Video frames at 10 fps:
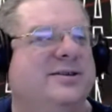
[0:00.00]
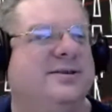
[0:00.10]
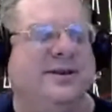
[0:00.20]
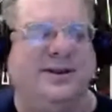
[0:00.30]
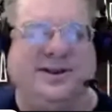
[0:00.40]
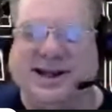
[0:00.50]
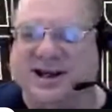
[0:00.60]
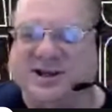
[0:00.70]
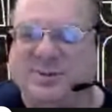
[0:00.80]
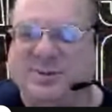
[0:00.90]
This is
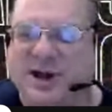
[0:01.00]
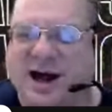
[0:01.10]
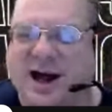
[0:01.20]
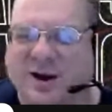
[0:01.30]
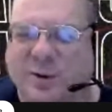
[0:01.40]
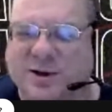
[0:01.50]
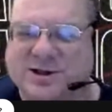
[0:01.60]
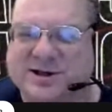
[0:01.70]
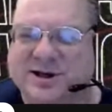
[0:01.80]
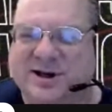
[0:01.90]
XBI, of course.
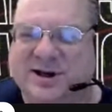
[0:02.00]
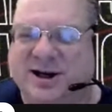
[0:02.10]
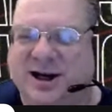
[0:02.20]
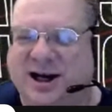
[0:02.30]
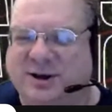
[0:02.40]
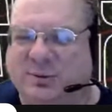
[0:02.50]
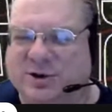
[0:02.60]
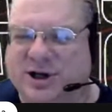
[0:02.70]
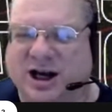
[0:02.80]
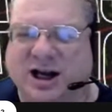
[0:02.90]
that we're
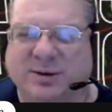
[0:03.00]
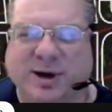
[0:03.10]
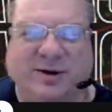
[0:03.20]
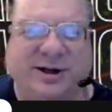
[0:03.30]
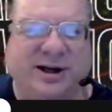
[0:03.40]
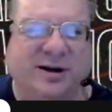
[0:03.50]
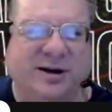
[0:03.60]
talking about here.